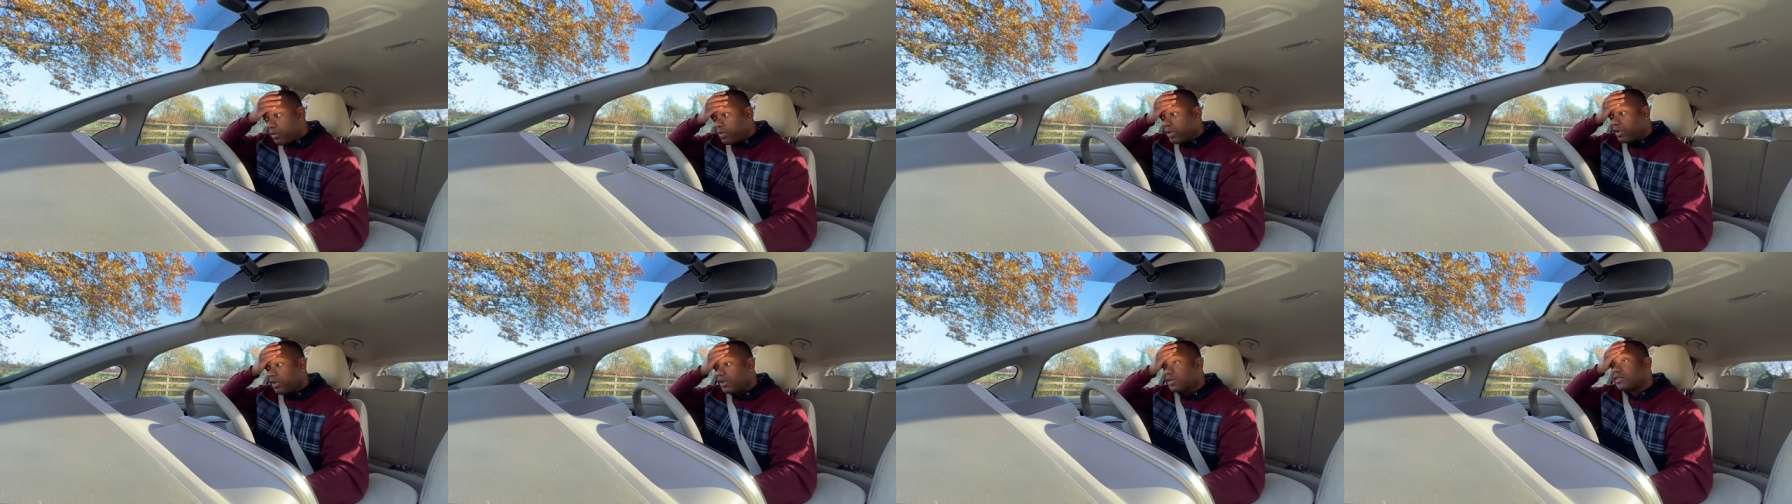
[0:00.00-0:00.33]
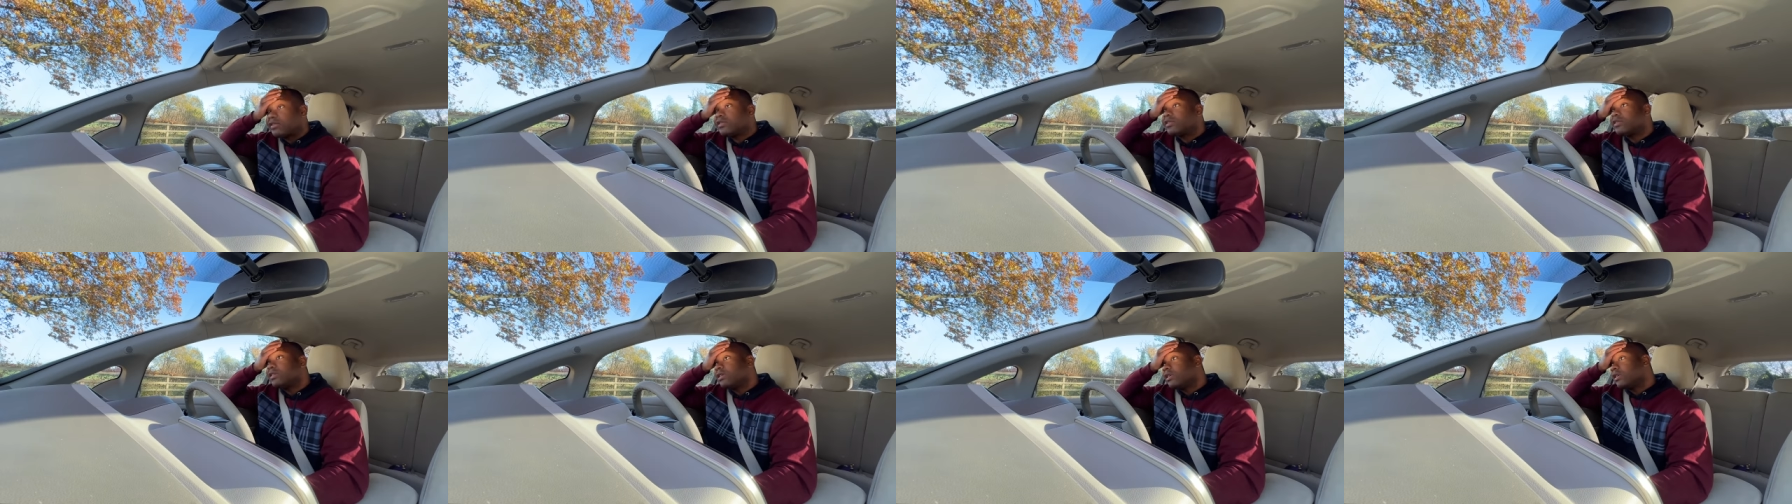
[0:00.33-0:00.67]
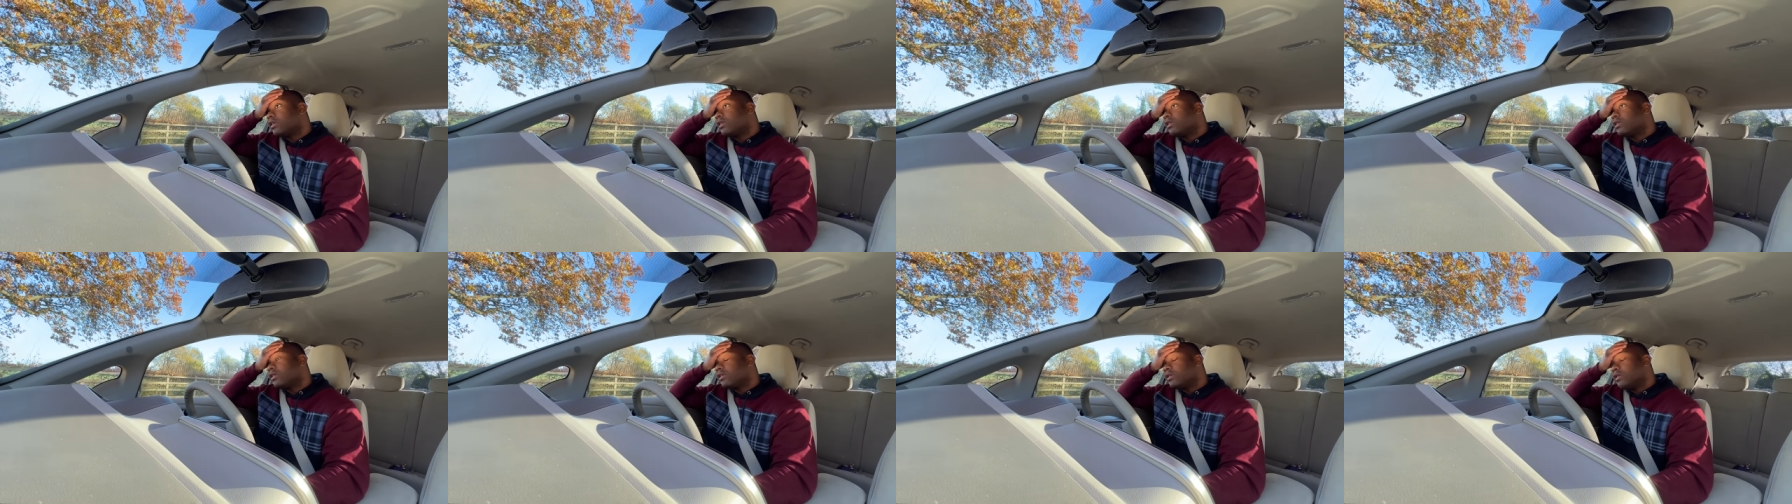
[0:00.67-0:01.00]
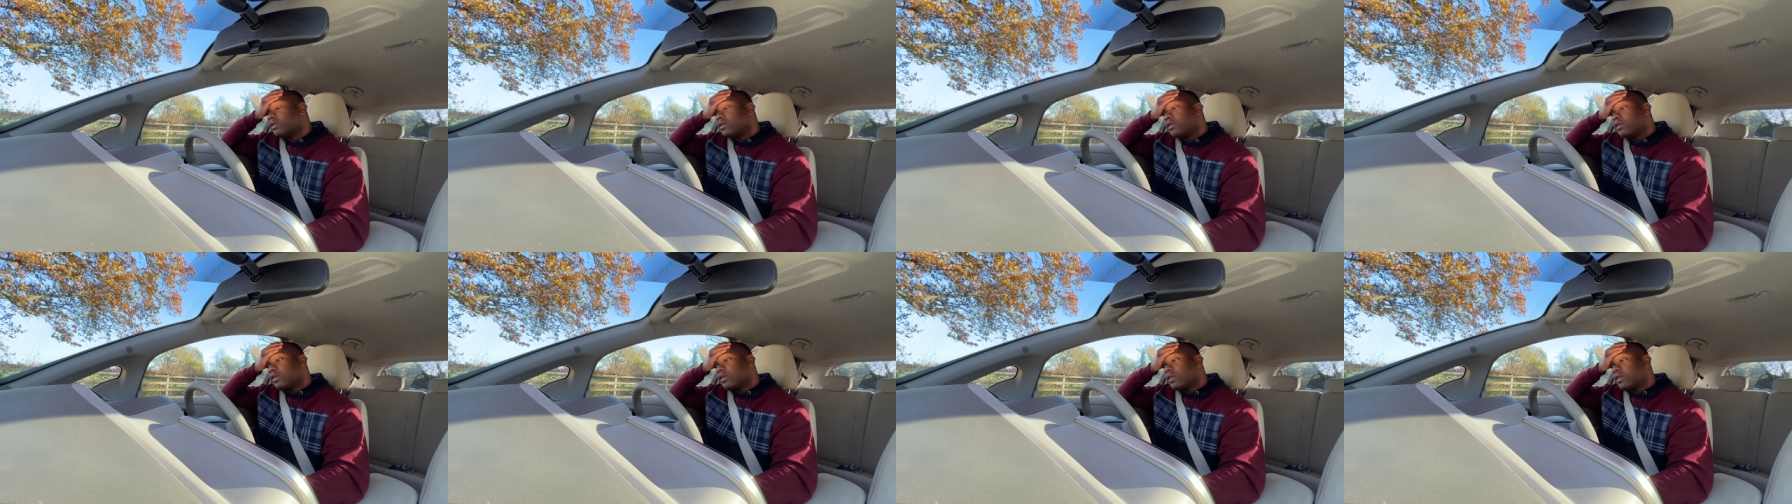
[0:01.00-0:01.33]
because
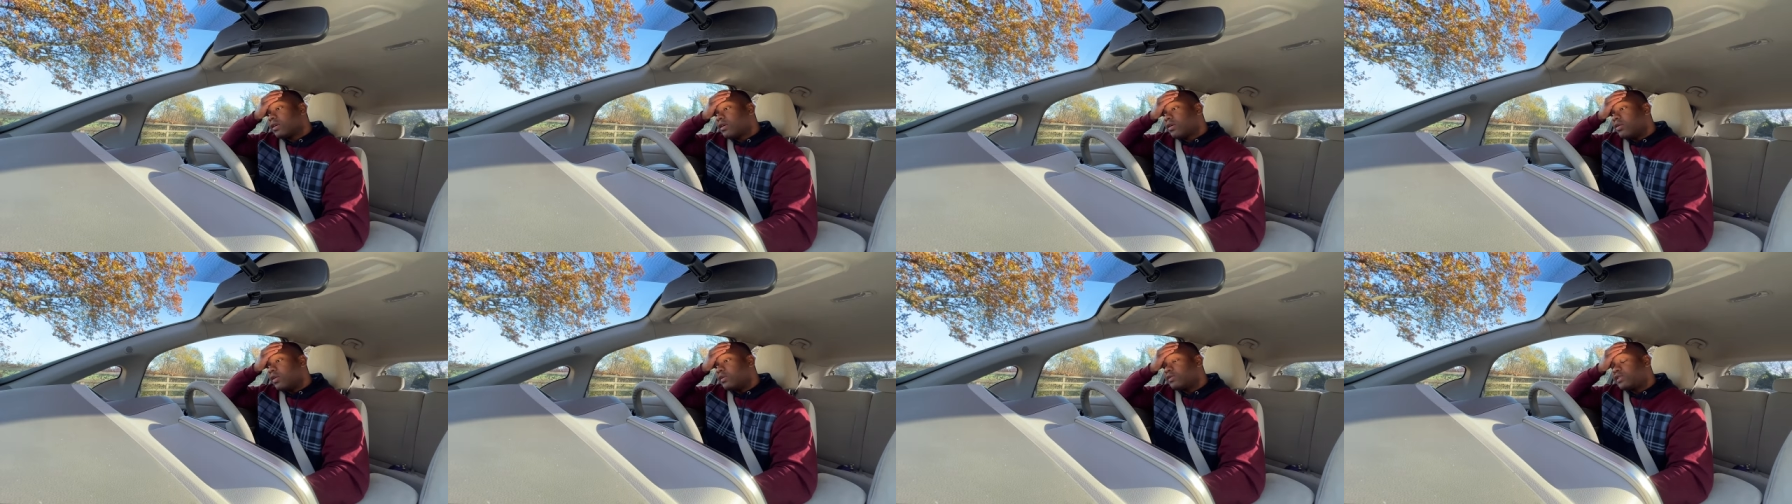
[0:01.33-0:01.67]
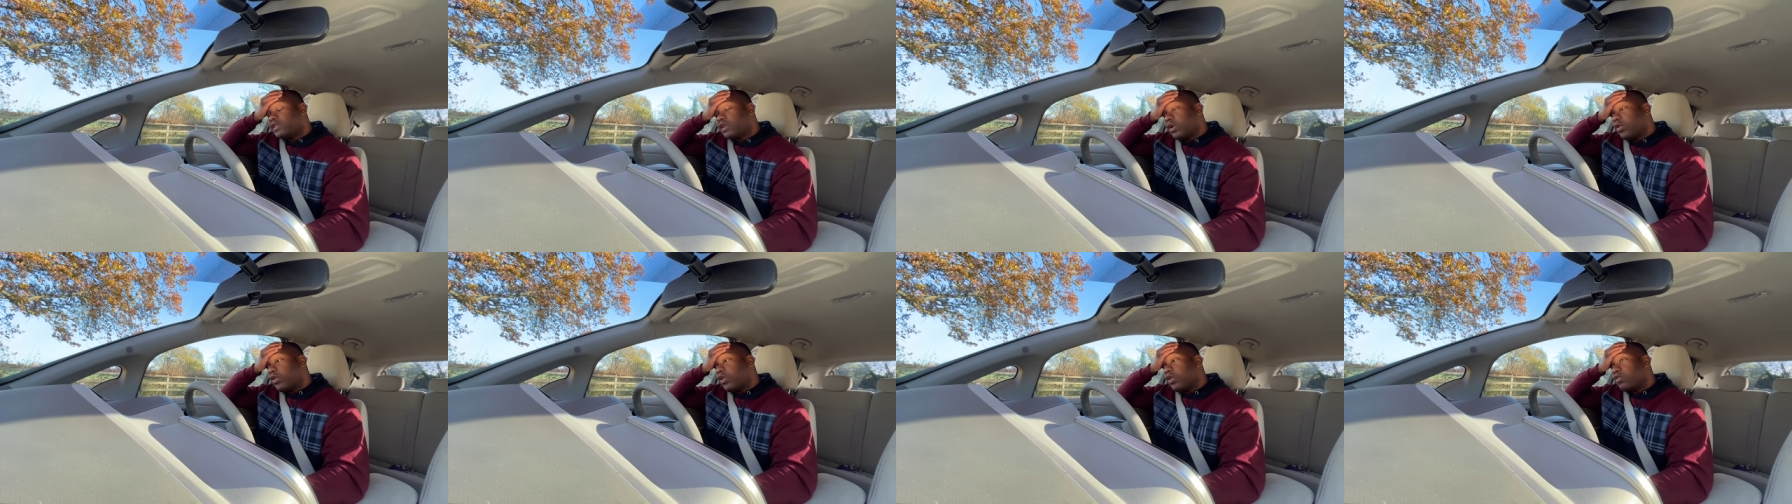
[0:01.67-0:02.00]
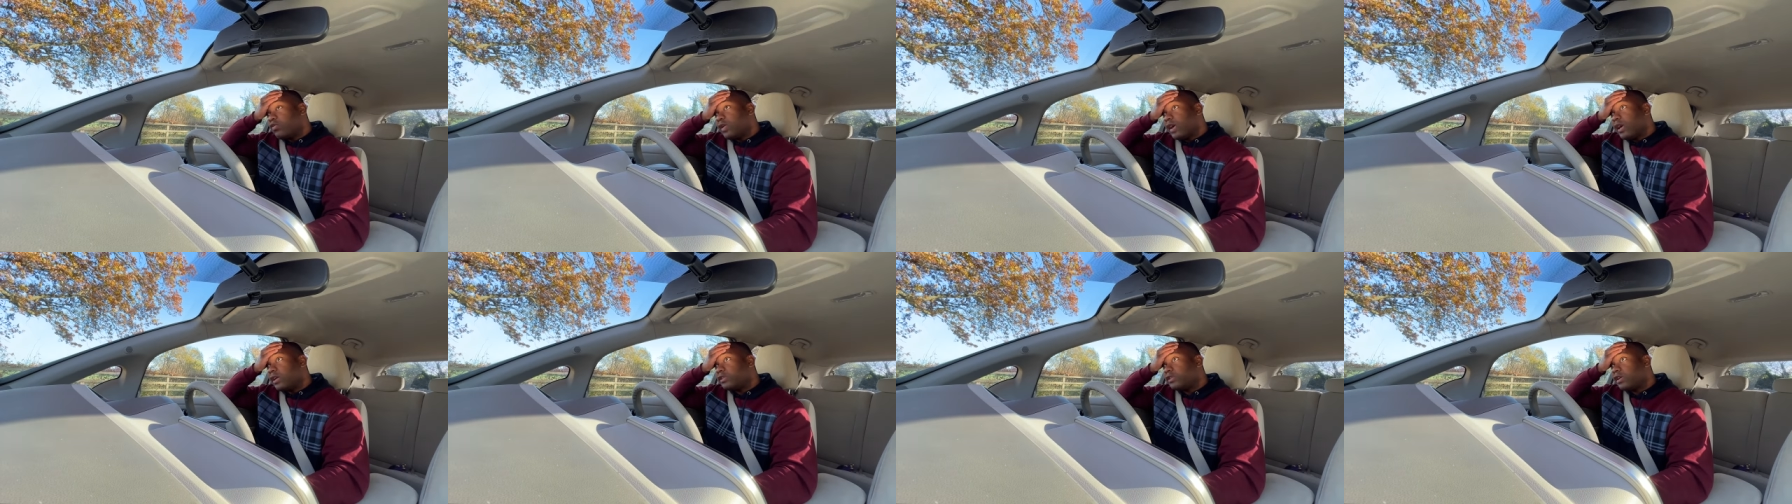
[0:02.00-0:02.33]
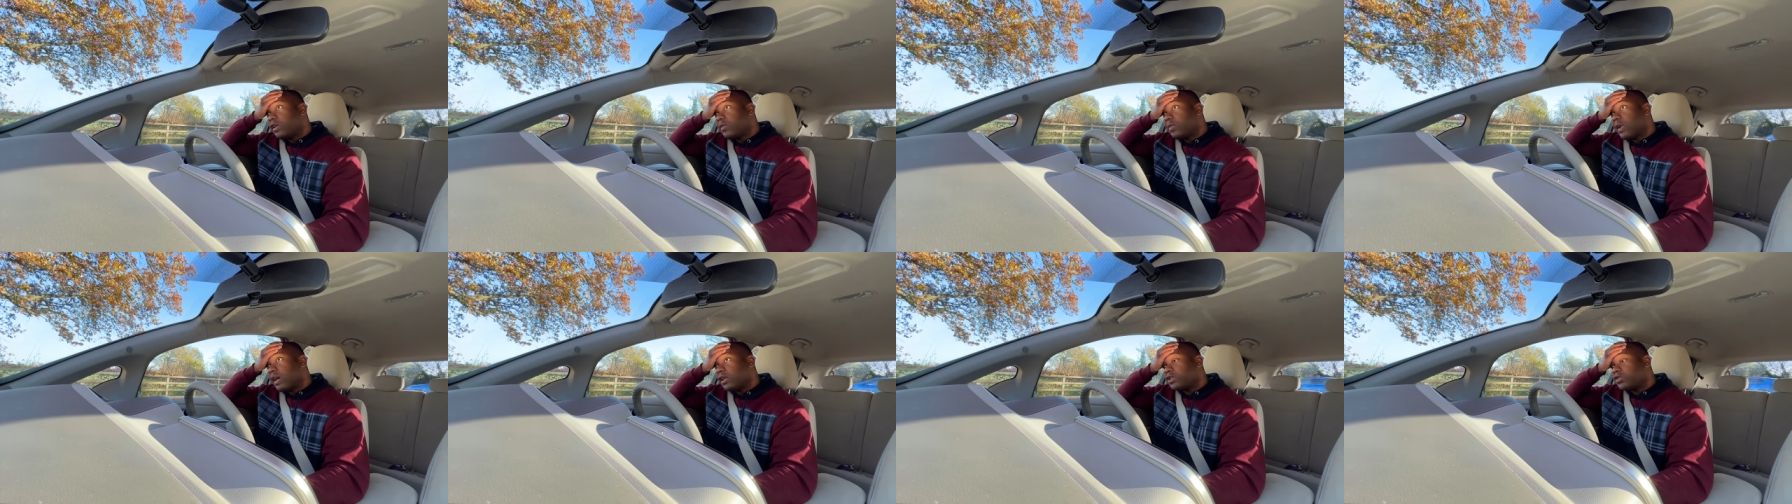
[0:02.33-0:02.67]
we've still got range in
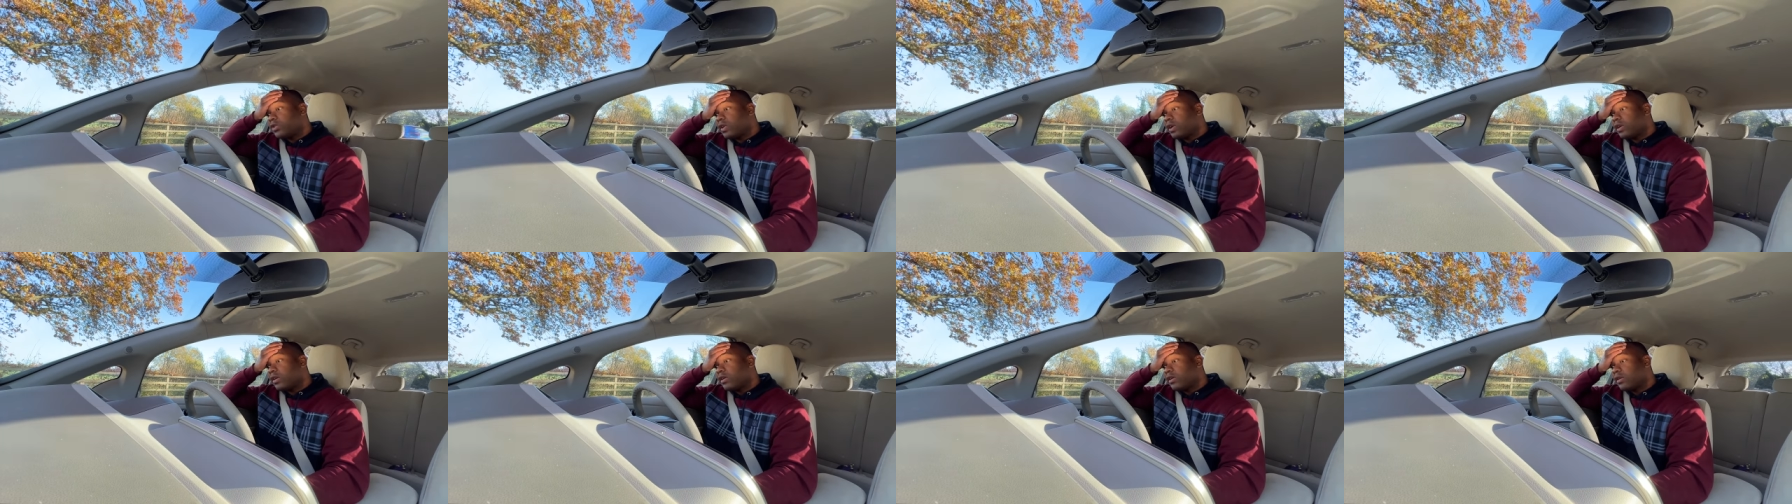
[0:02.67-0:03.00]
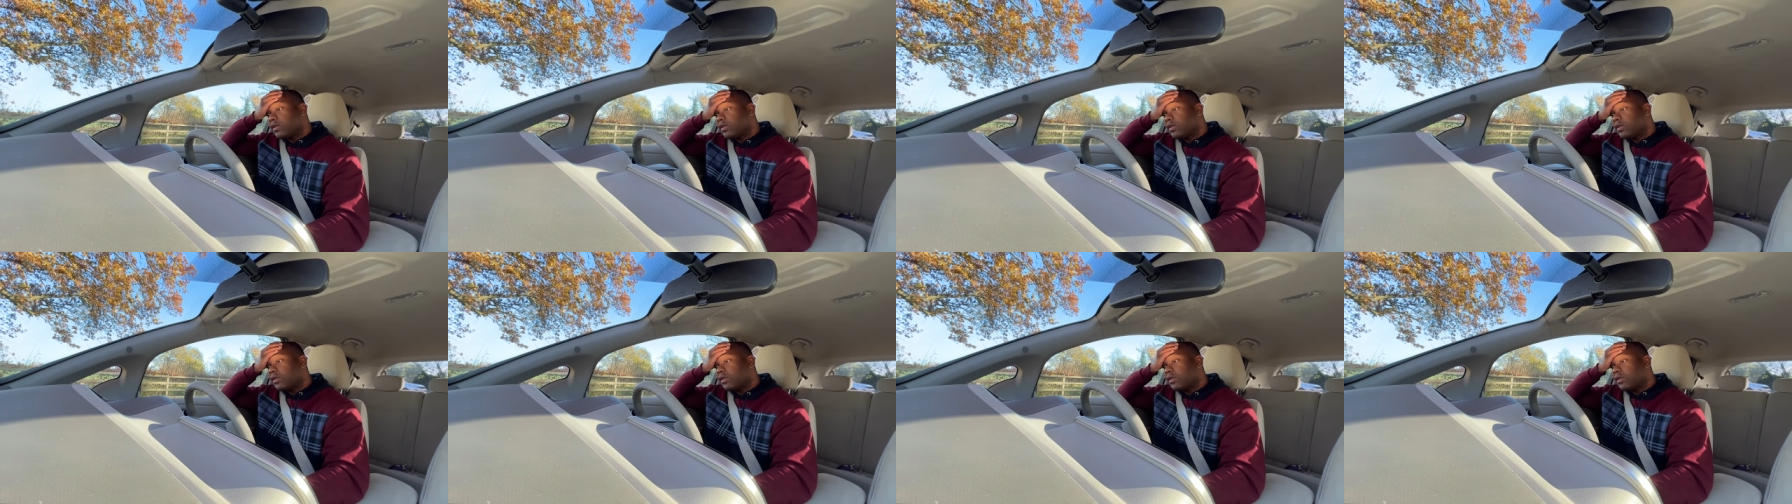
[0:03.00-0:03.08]
the battery.